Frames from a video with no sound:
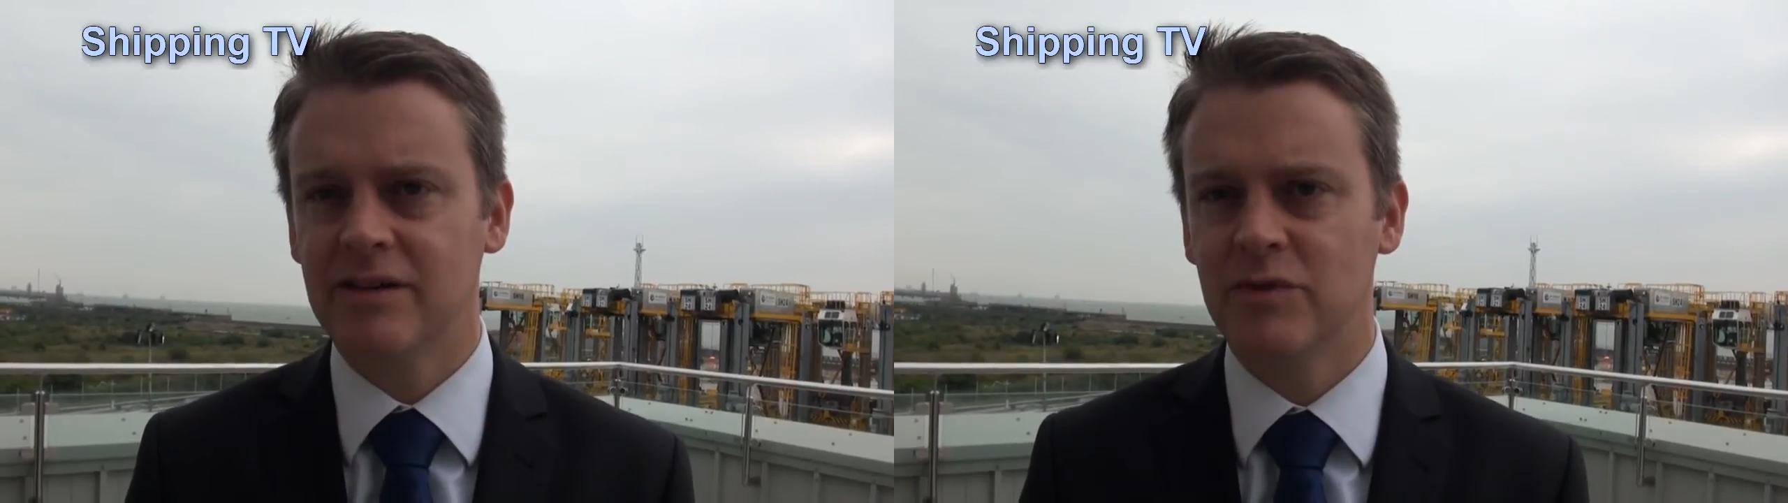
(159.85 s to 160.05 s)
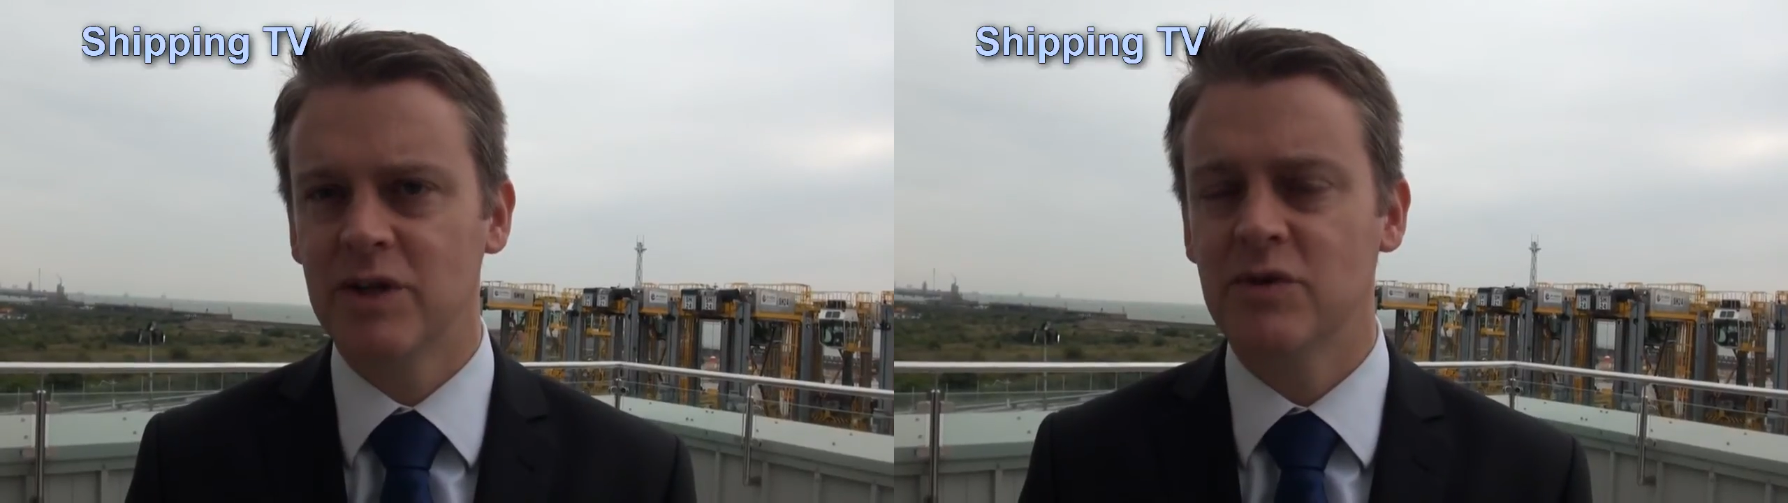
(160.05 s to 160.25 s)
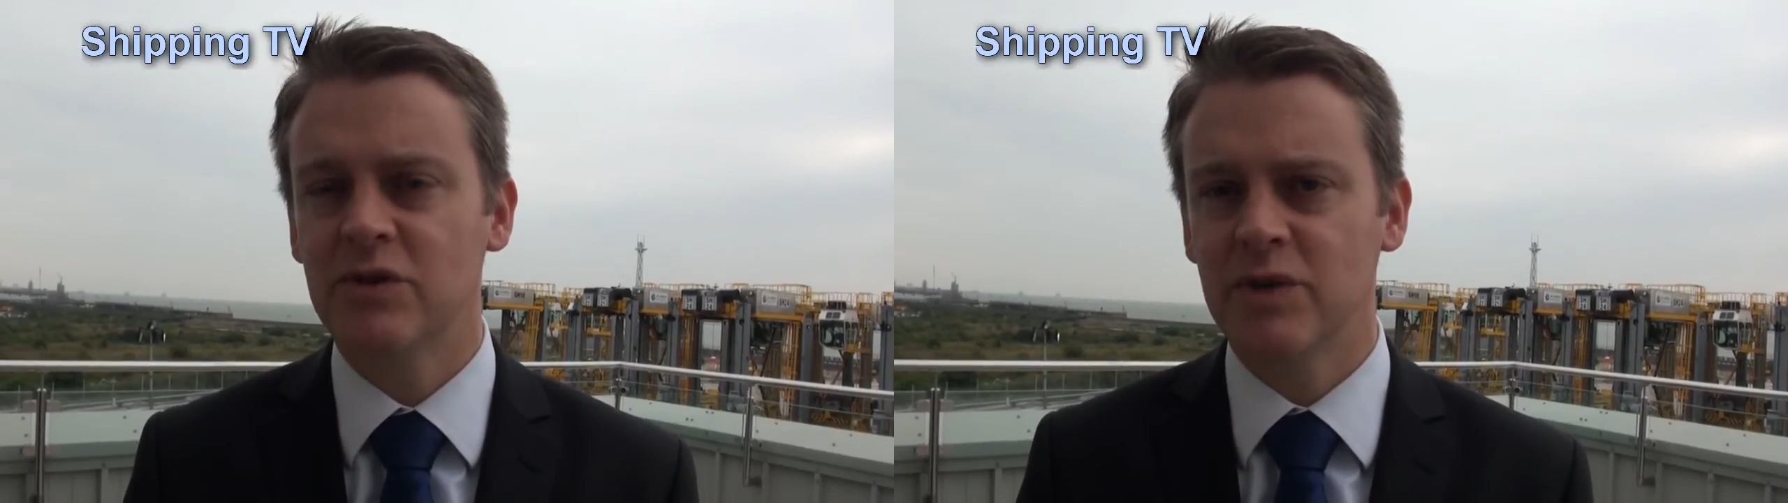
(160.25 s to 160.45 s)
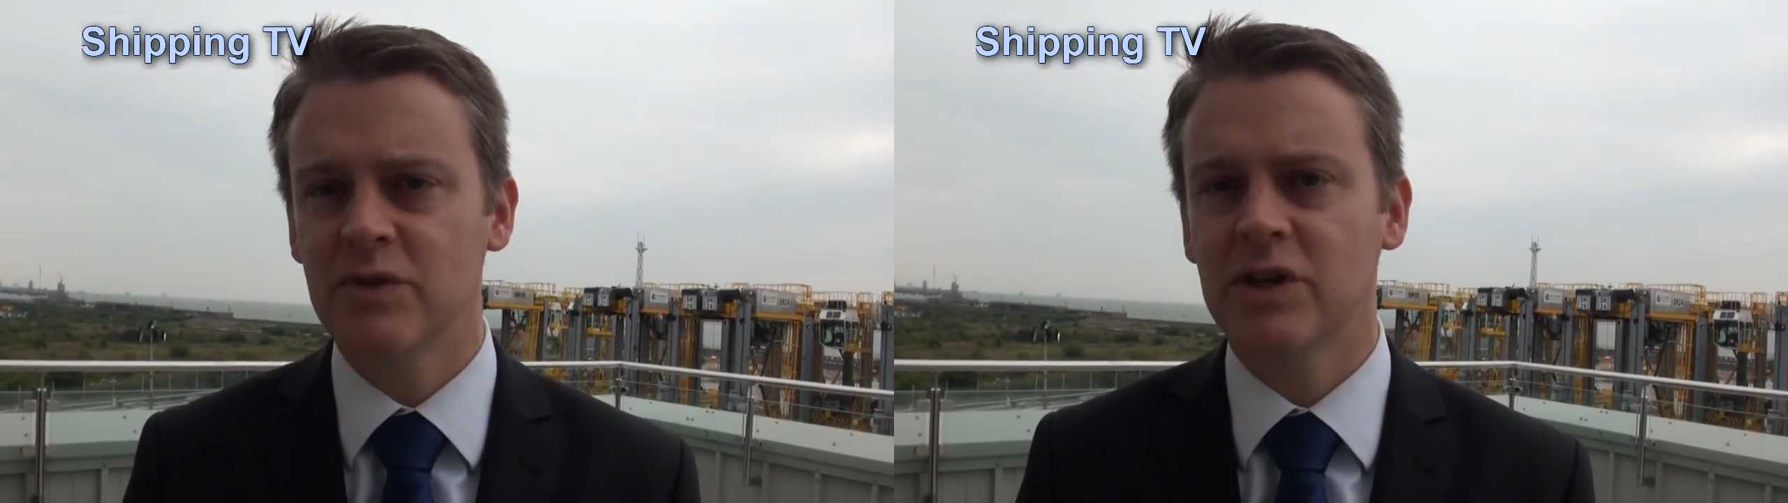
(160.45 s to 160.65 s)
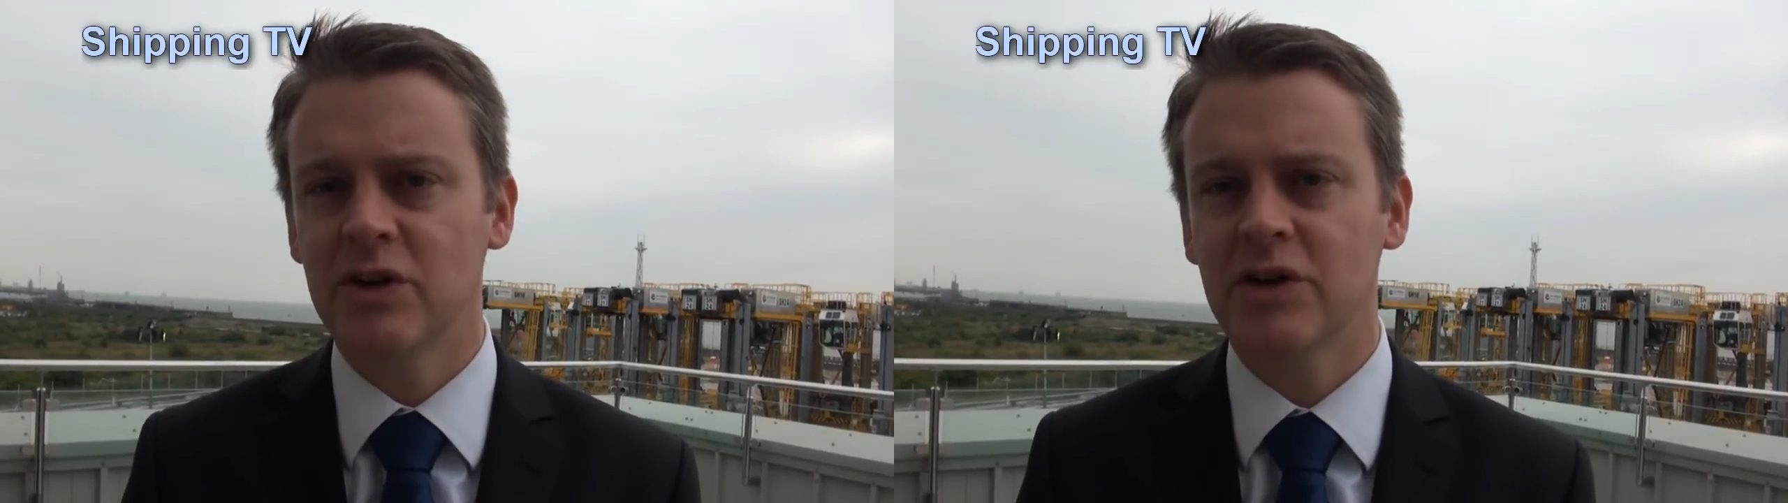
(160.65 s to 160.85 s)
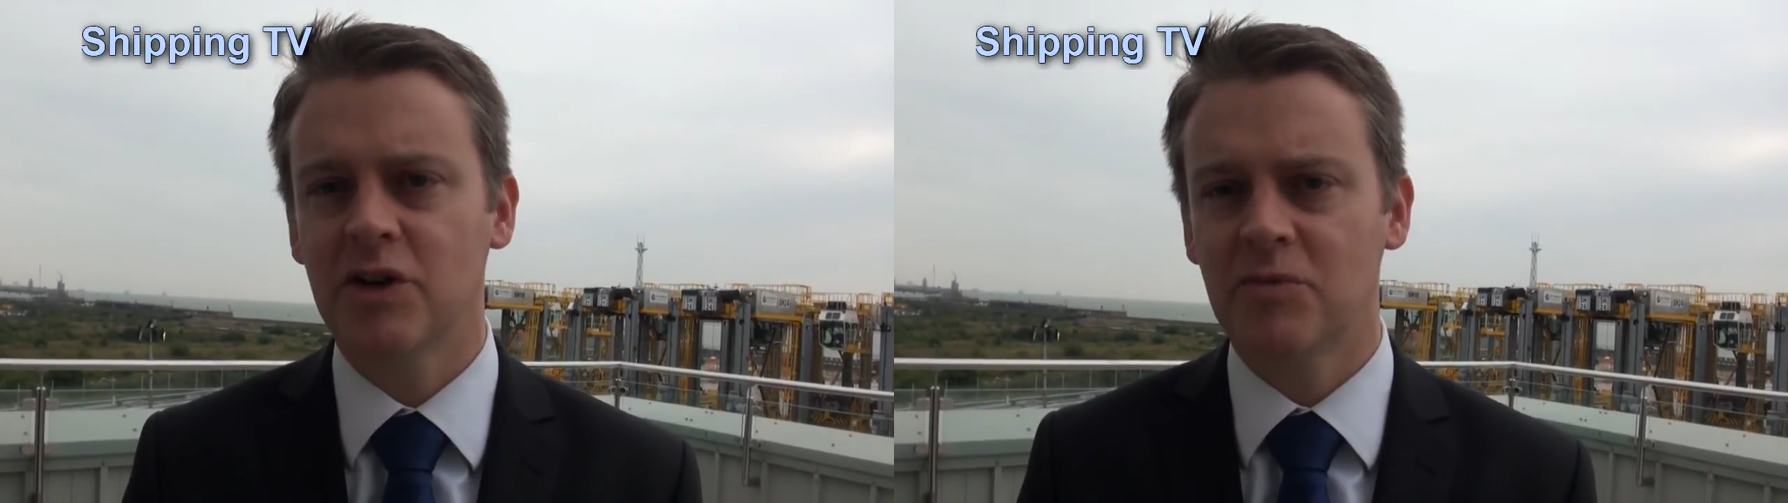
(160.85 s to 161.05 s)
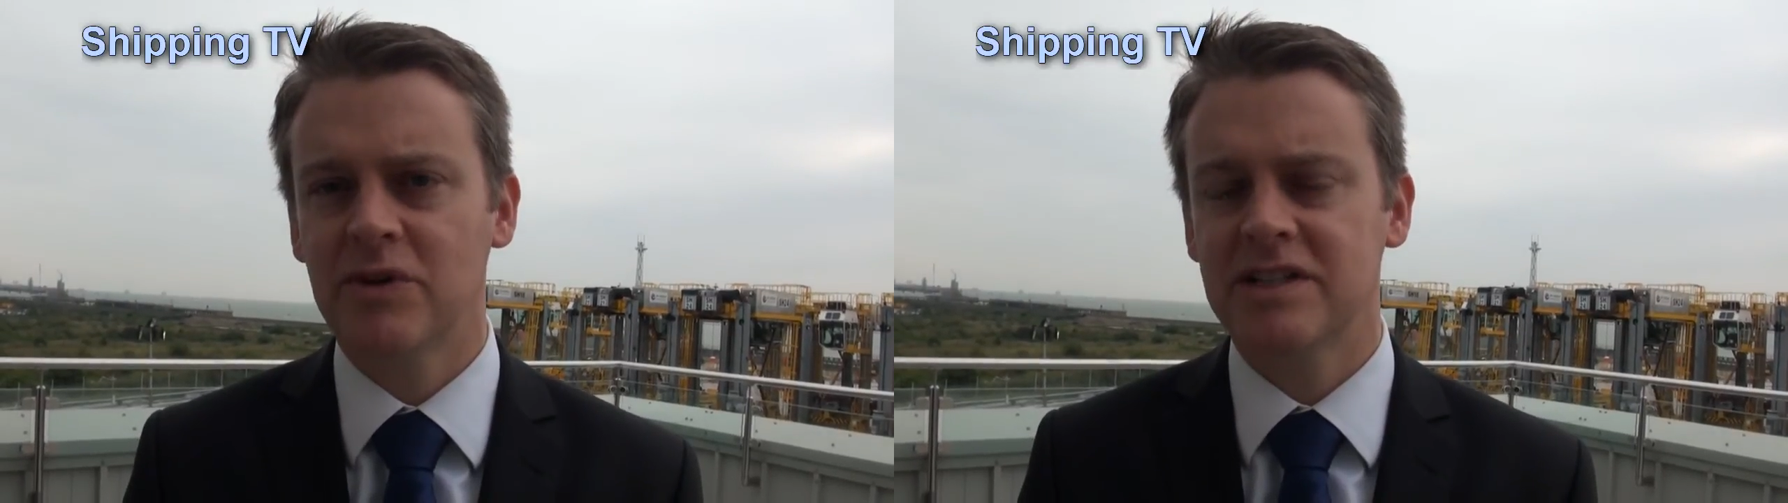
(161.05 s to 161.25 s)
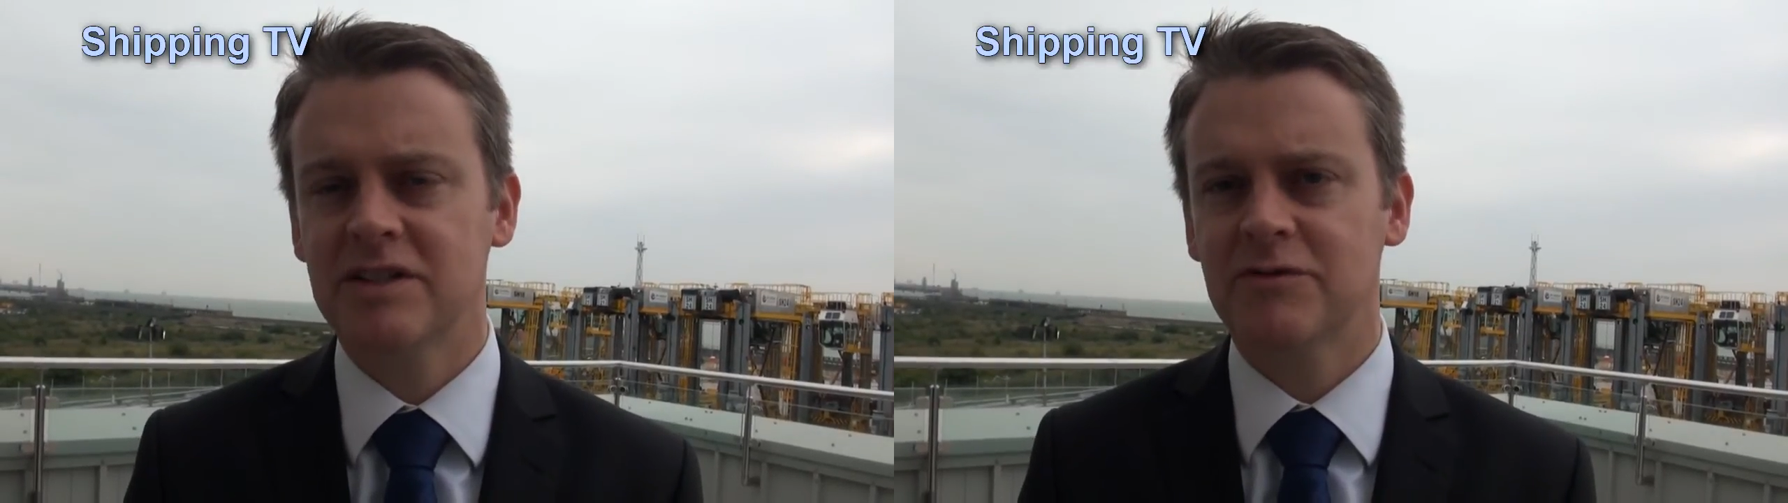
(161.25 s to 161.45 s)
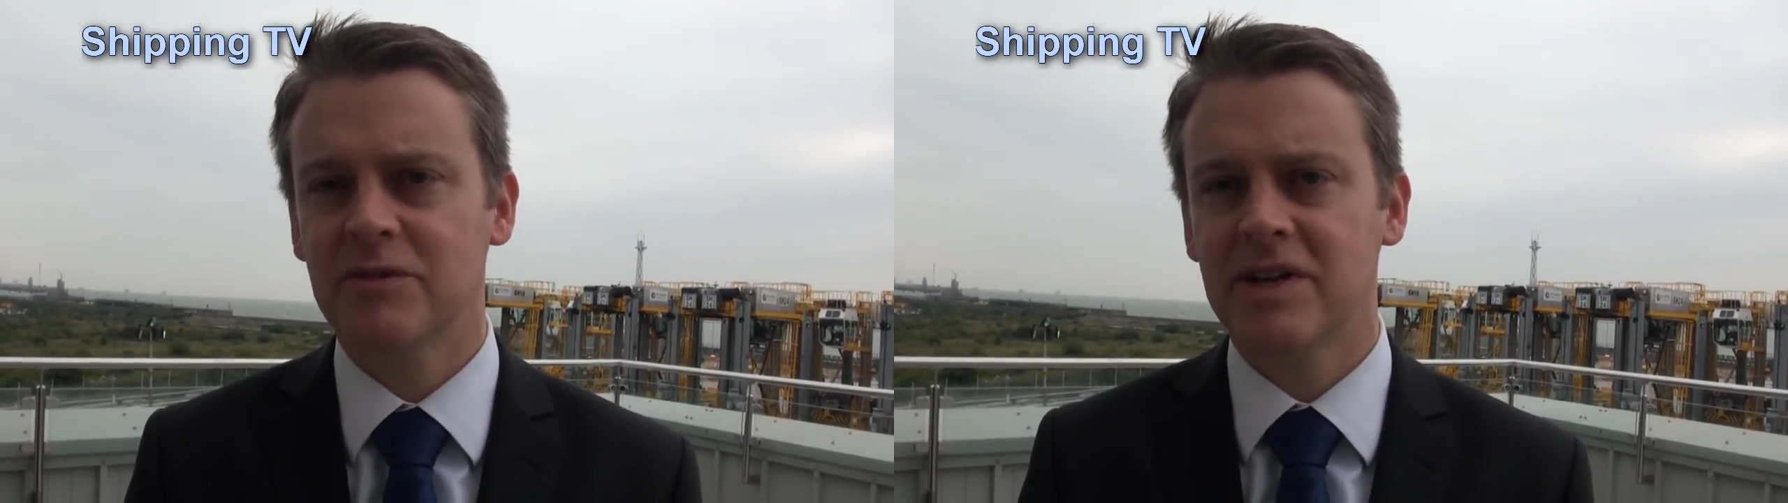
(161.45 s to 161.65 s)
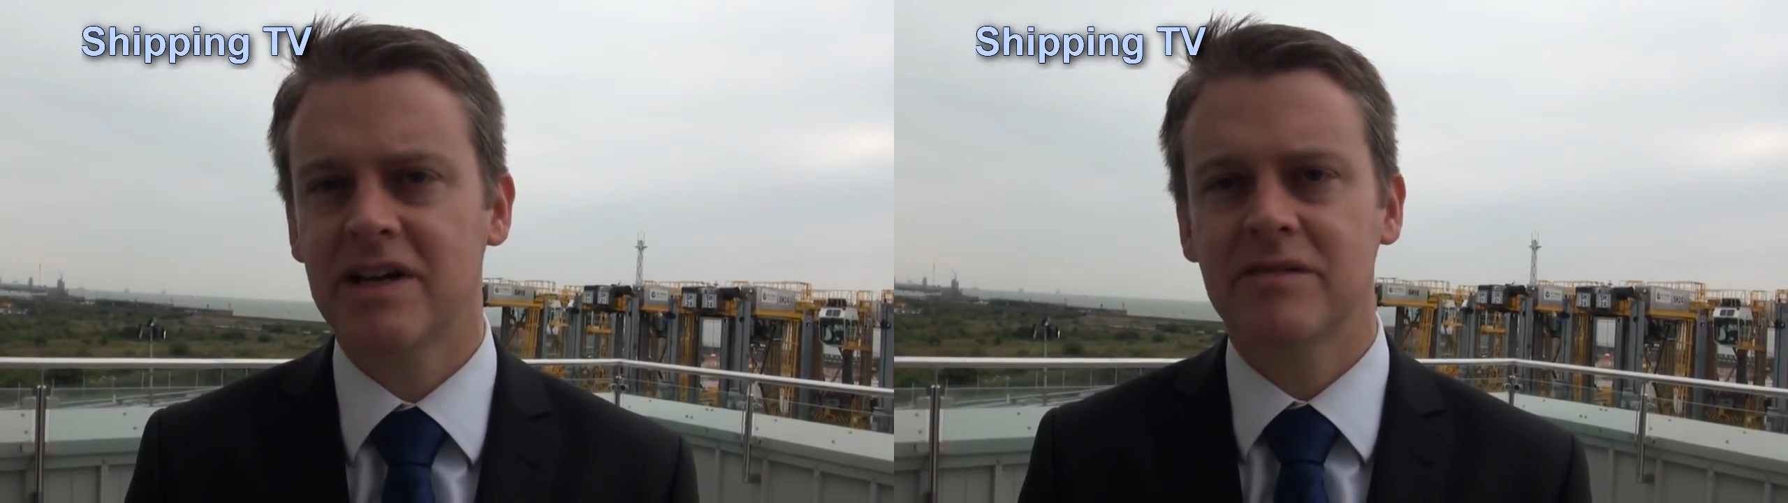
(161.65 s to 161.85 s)
and we would look at operating
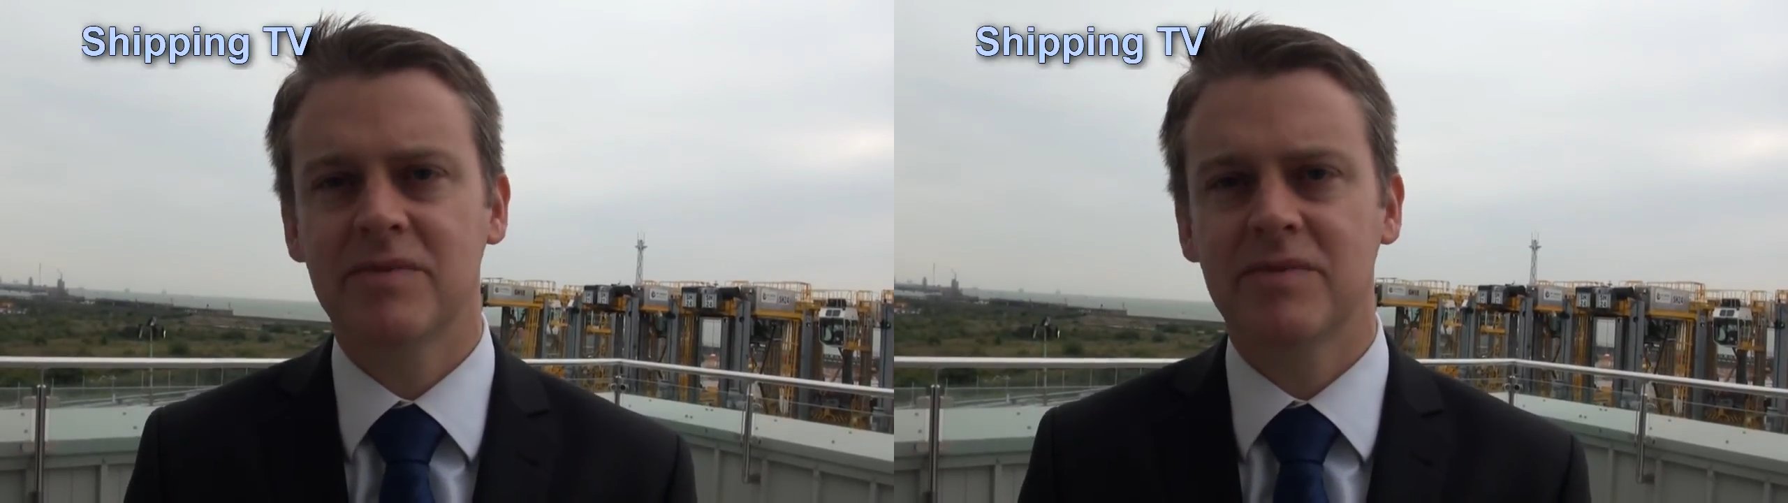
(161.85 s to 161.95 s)
from there,